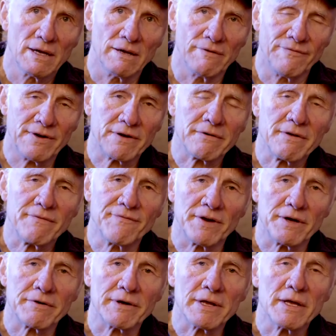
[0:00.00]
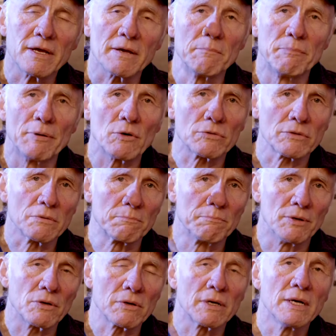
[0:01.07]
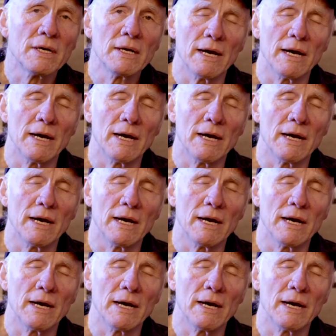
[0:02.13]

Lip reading: a very, very important book,